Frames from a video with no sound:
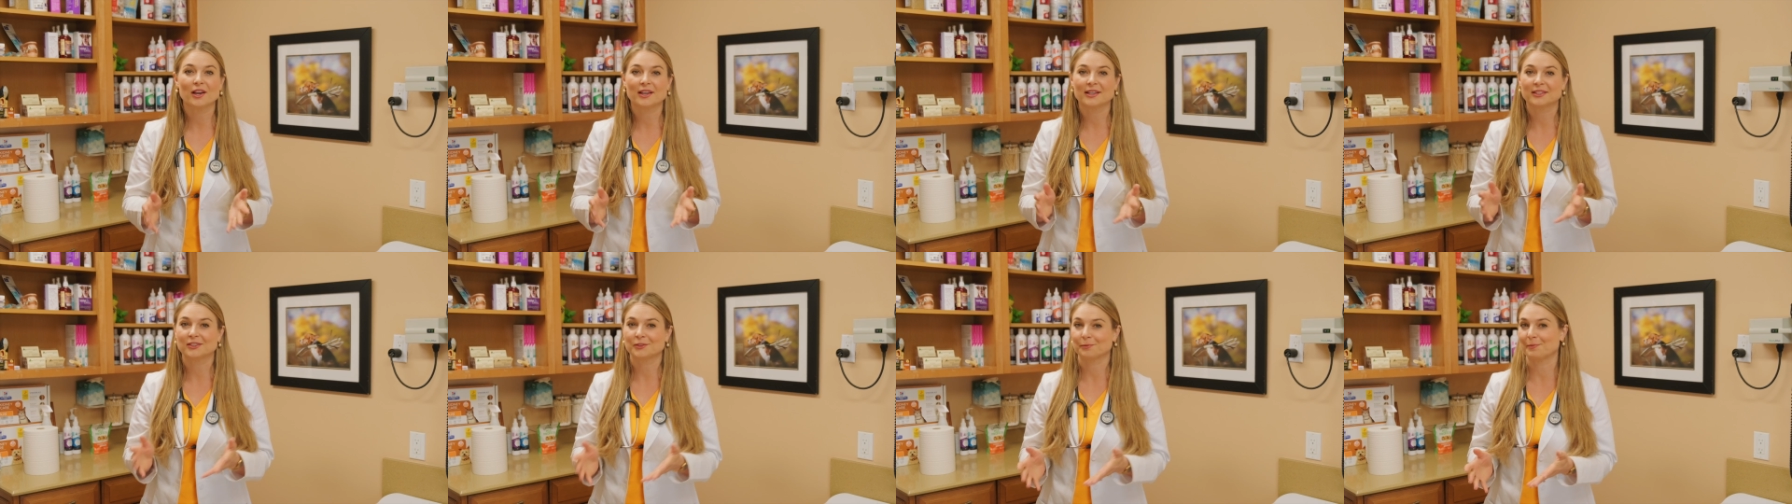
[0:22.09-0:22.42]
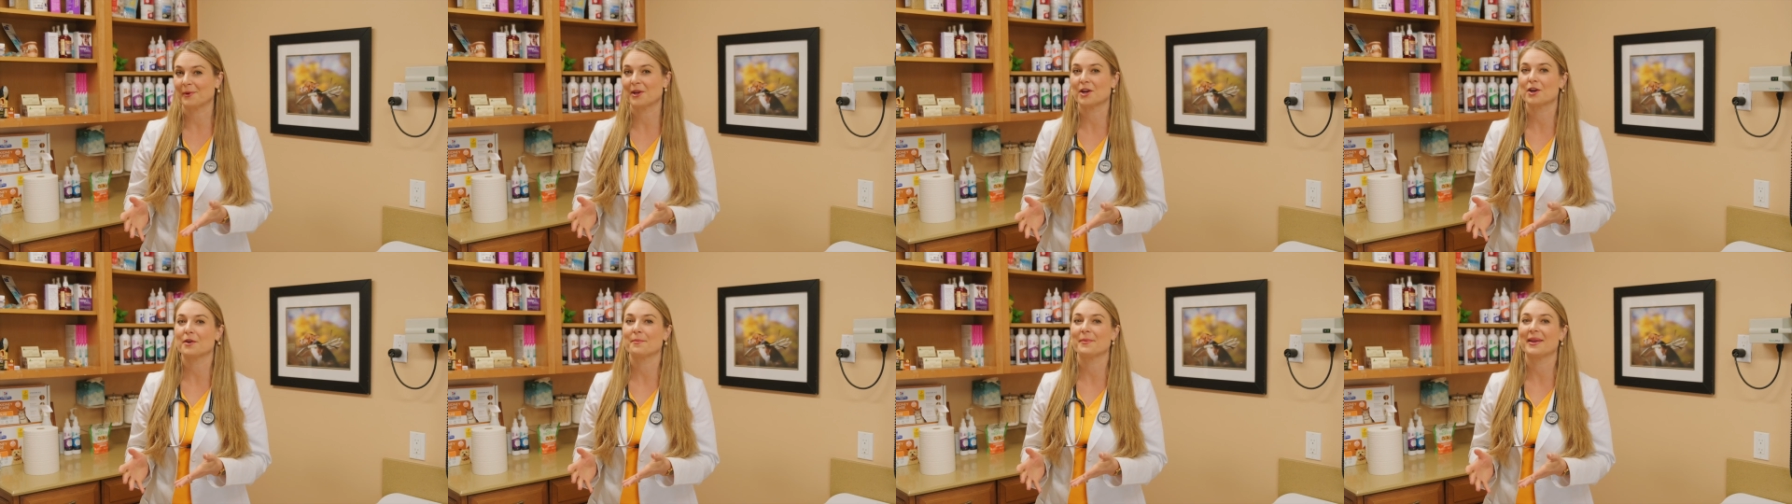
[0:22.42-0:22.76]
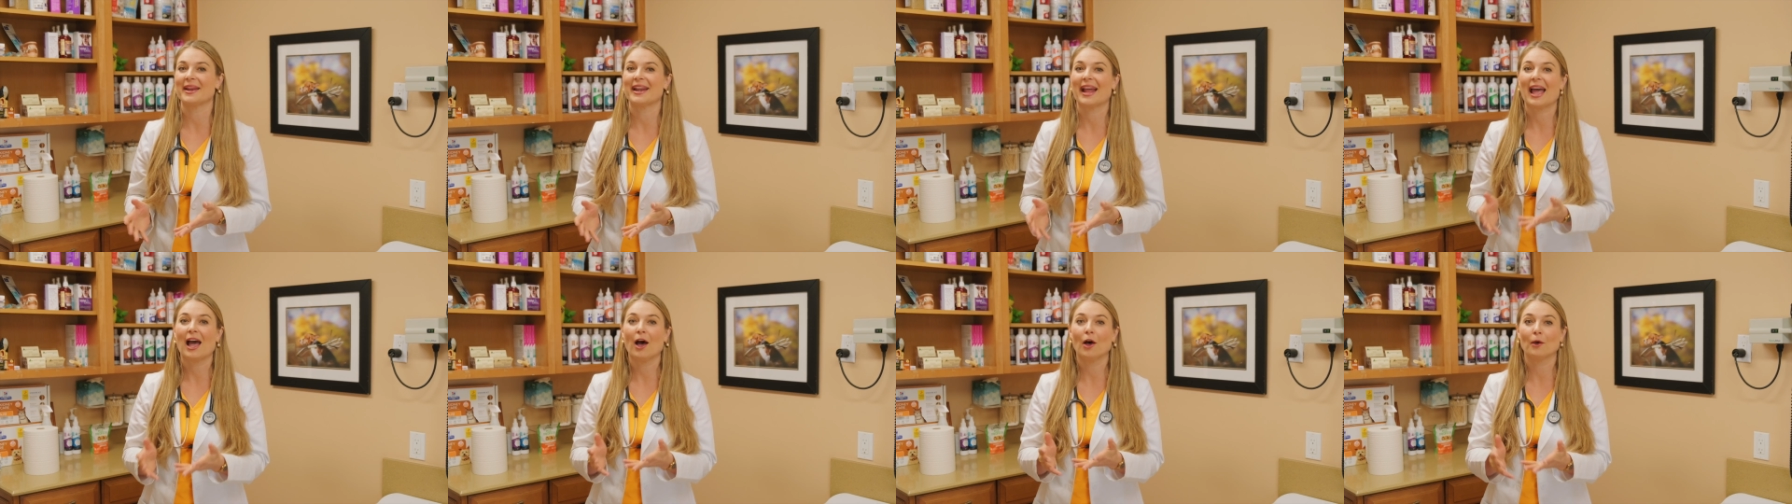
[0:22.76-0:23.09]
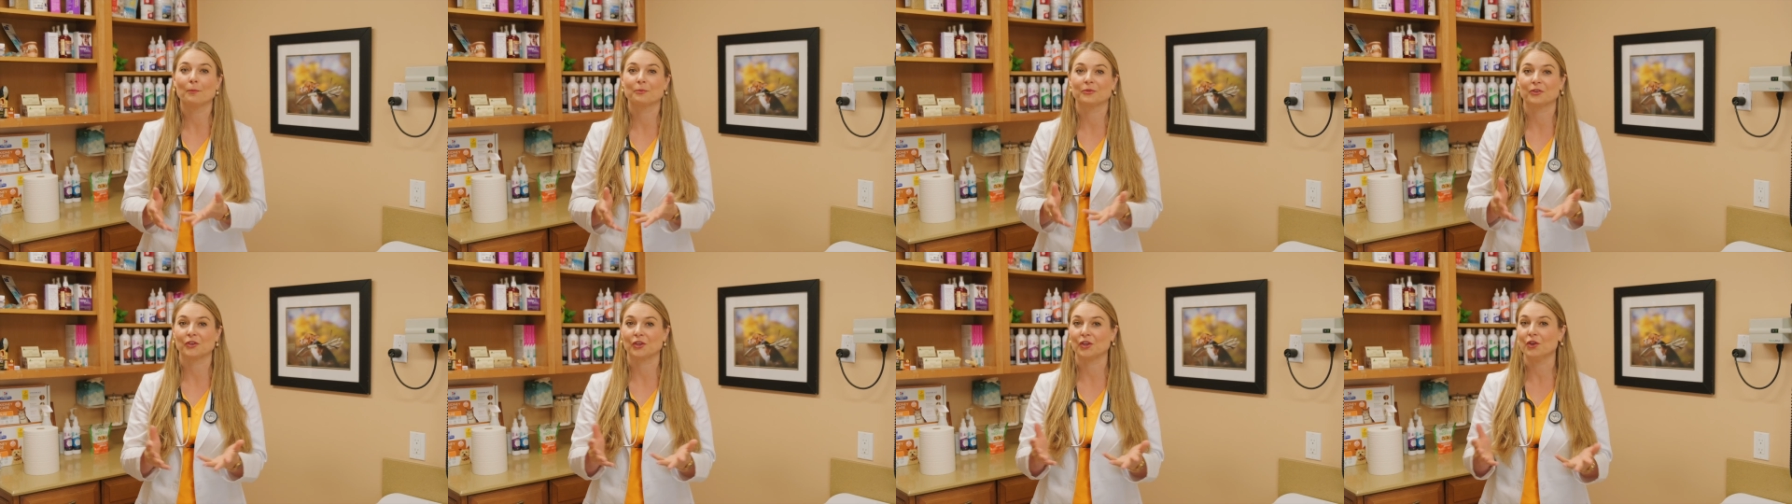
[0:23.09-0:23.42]
experiment
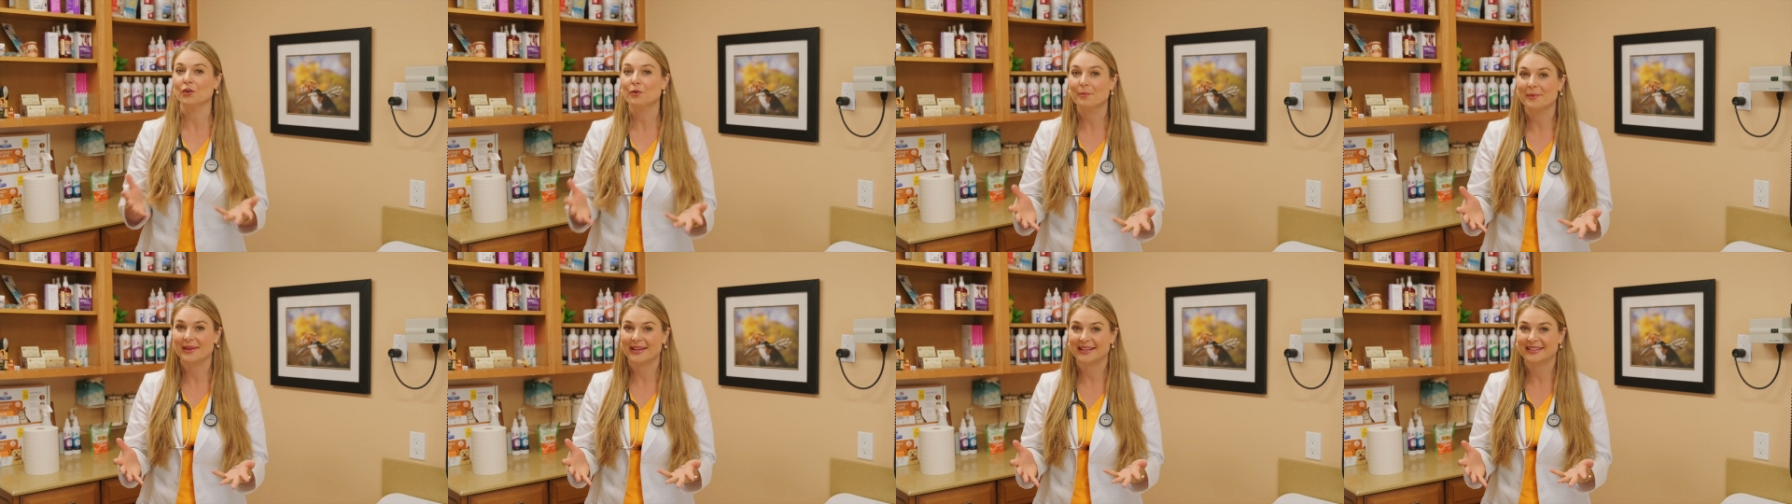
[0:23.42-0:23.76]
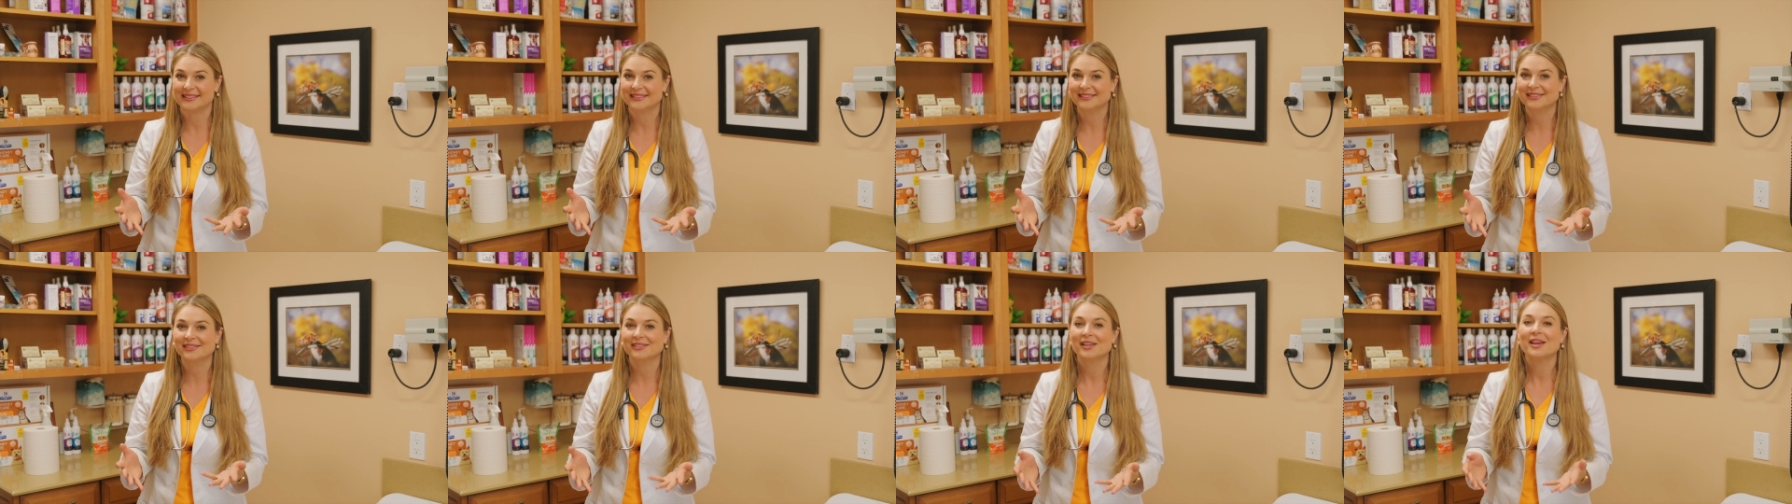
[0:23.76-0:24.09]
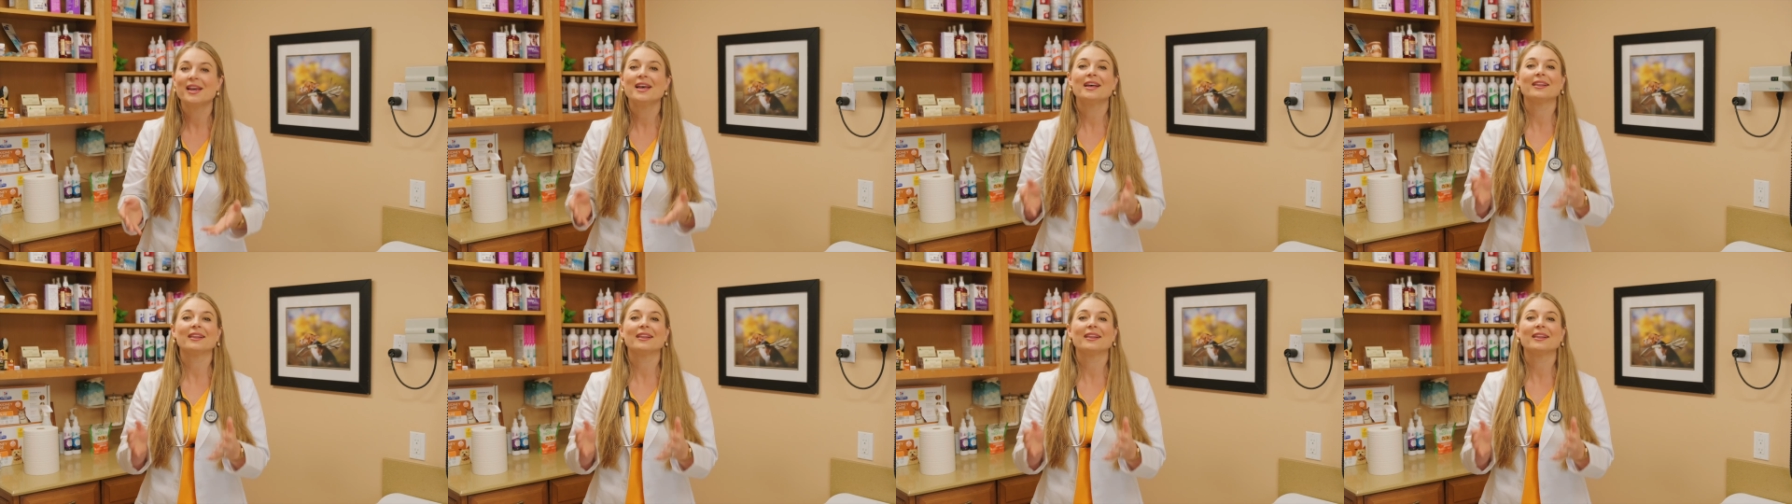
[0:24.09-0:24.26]
helps humans,